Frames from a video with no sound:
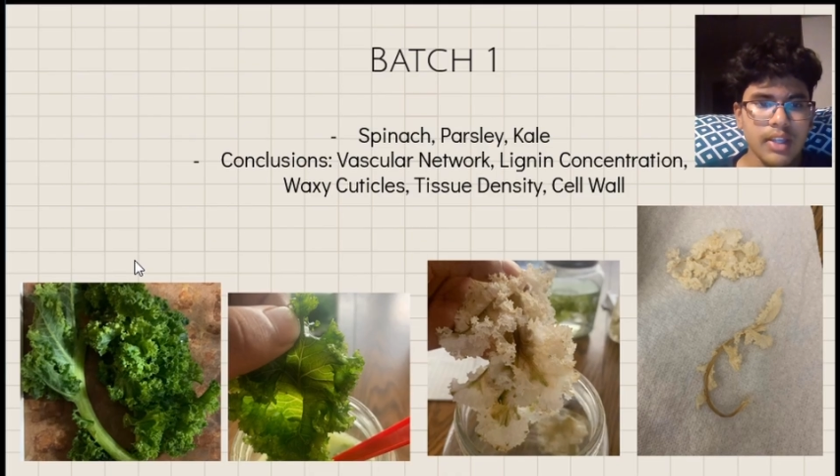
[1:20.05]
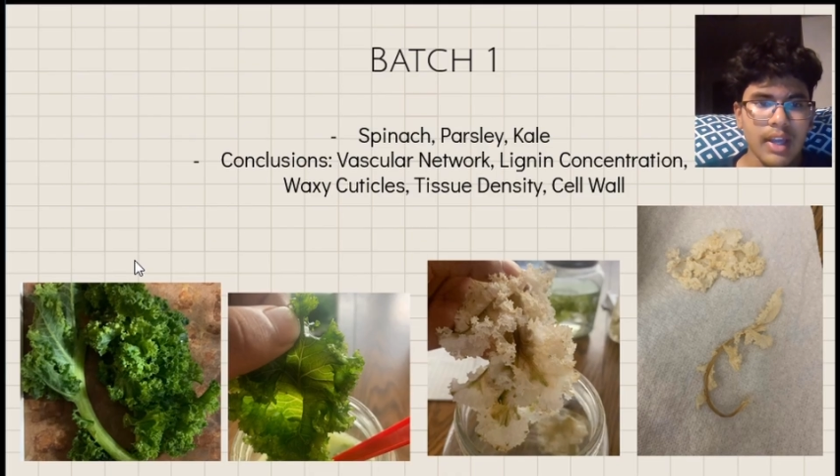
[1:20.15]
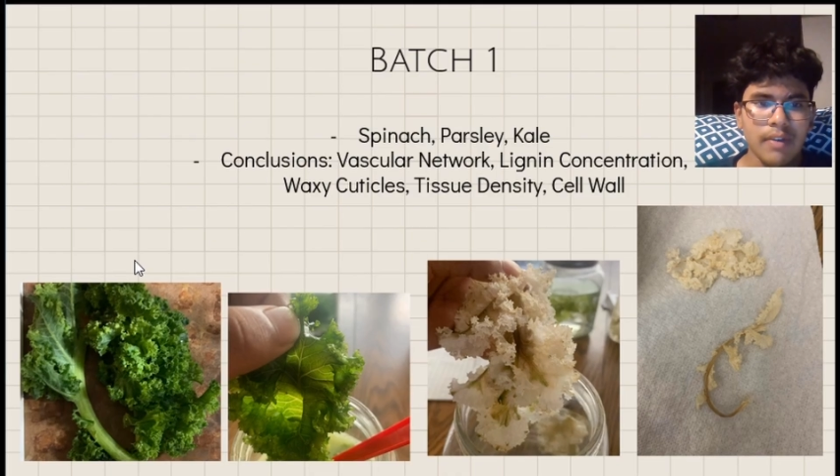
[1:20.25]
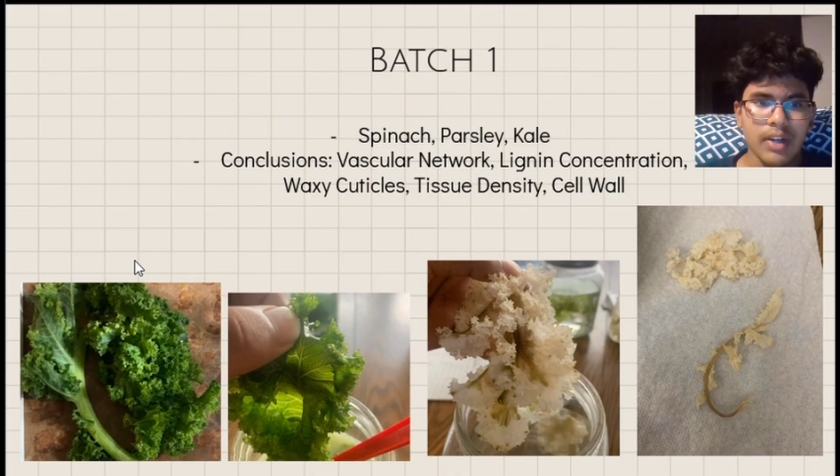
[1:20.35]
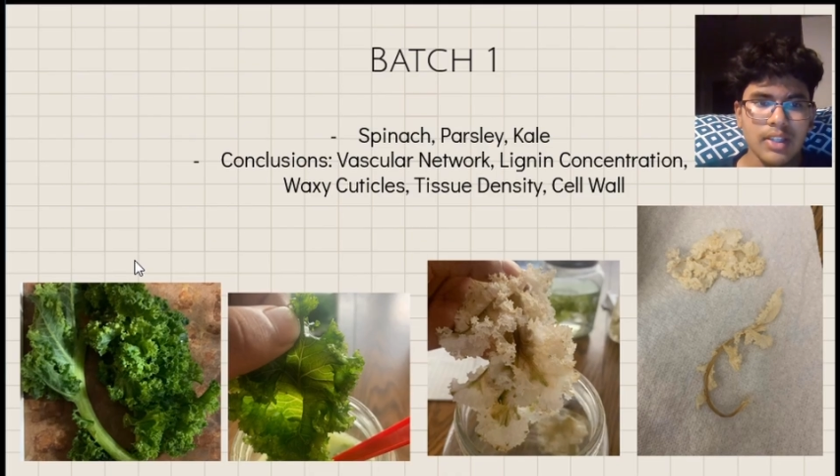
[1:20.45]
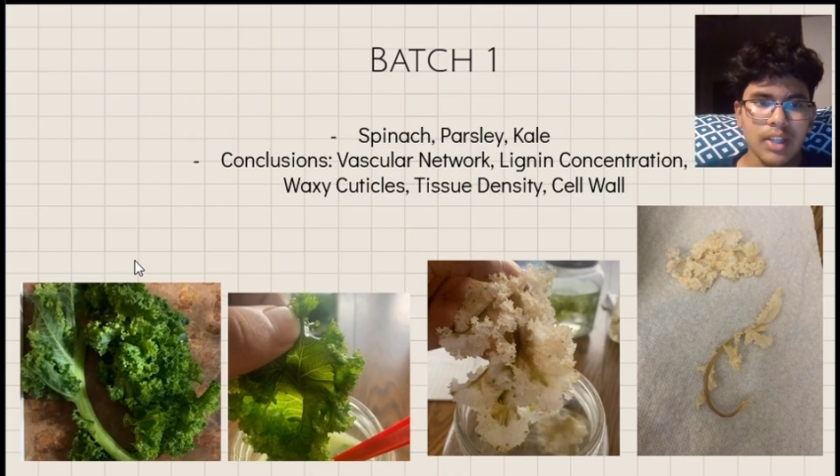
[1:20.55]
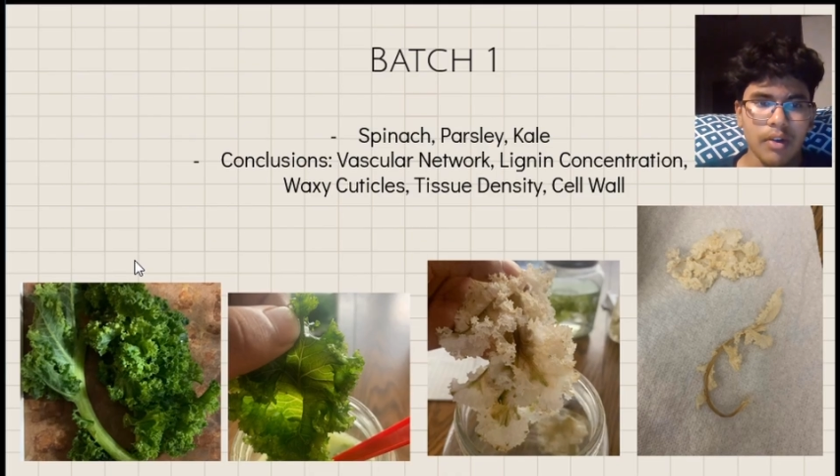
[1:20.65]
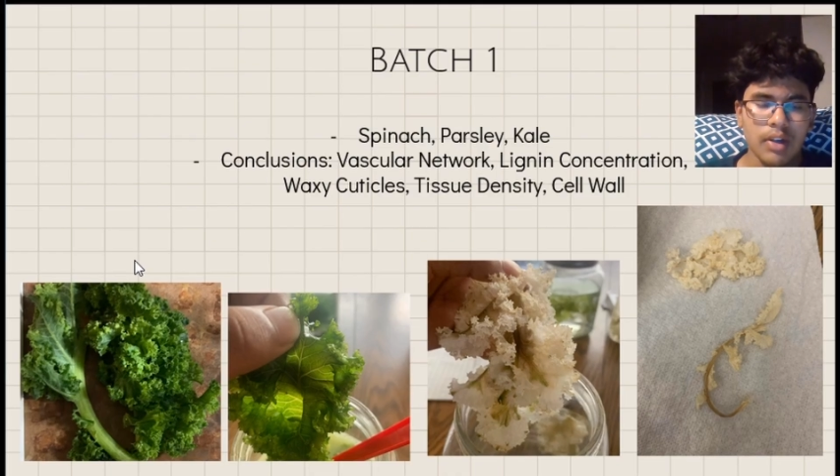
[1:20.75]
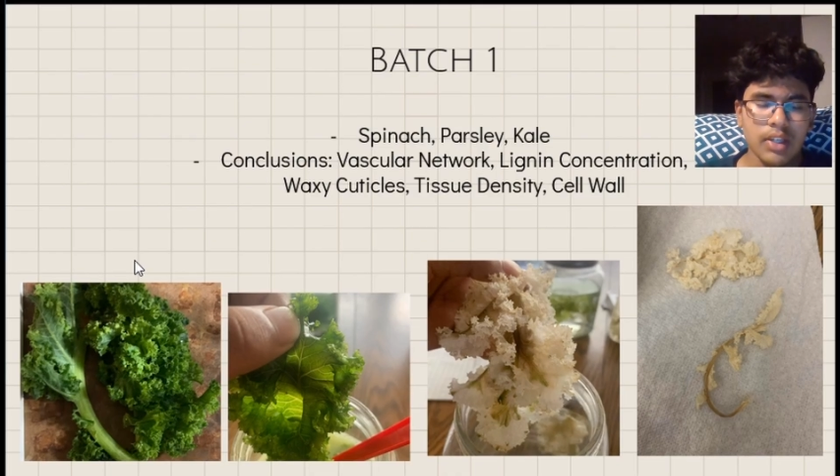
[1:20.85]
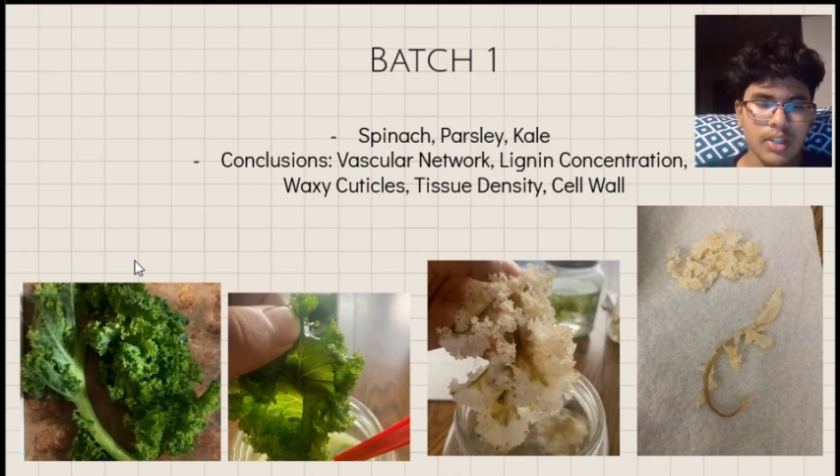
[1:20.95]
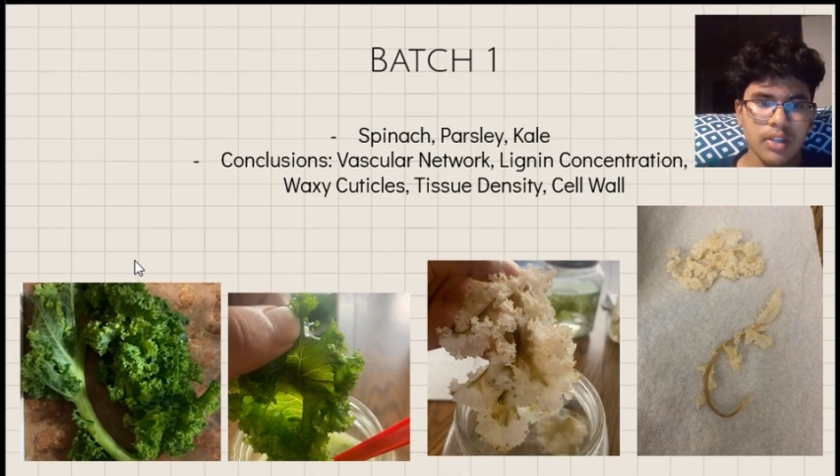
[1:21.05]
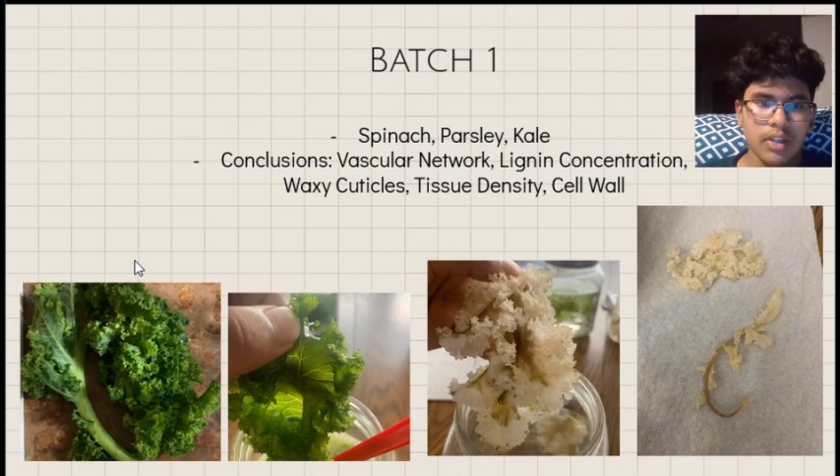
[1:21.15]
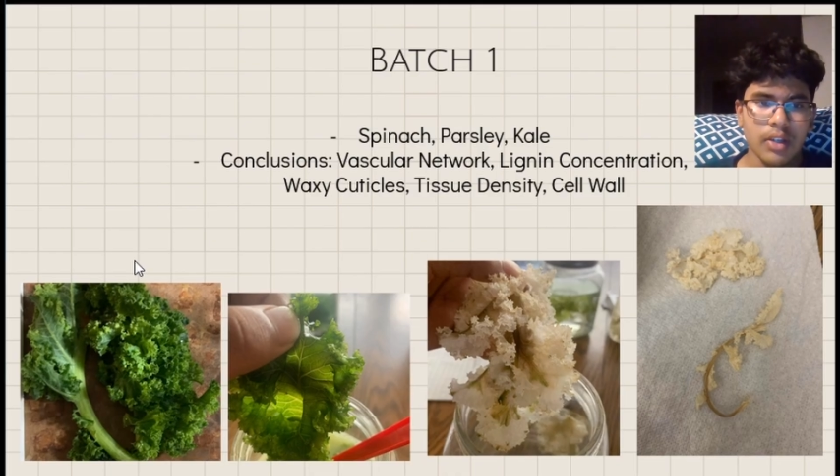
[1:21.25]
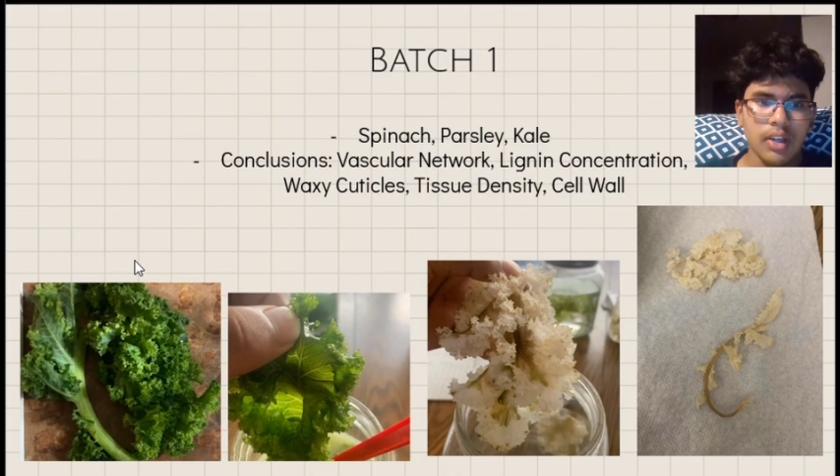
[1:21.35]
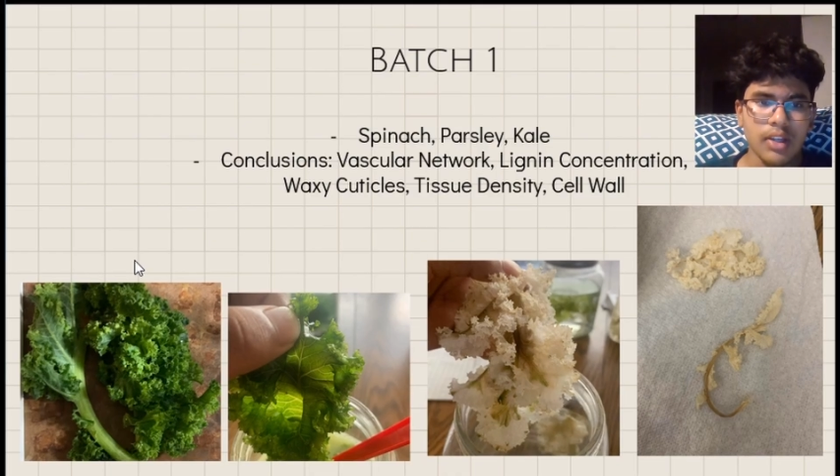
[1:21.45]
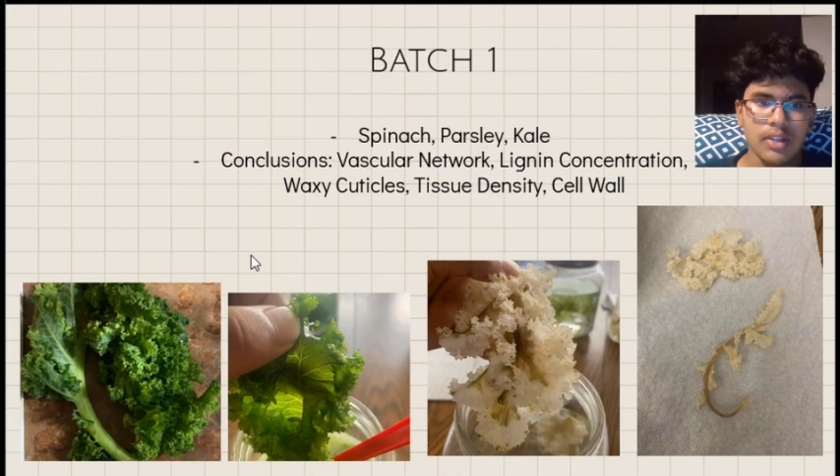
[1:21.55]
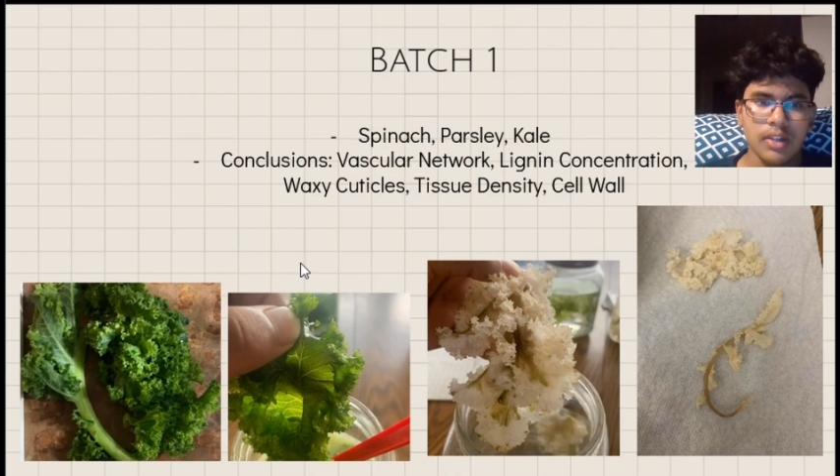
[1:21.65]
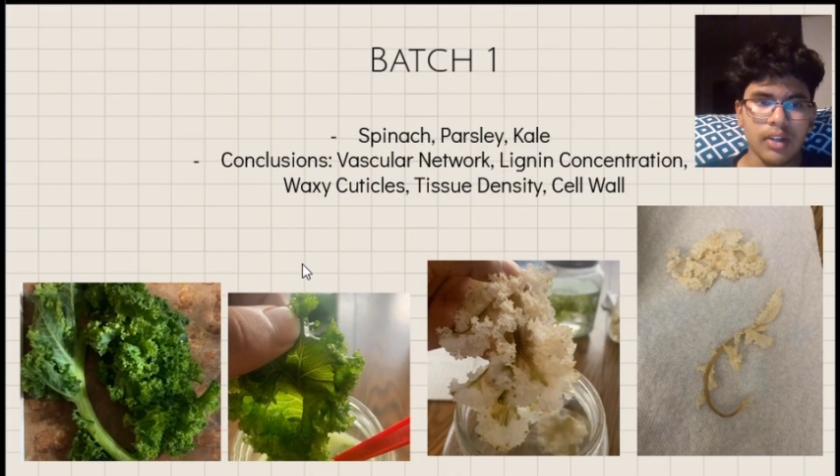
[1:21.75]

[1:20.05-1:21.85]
deceleration is done,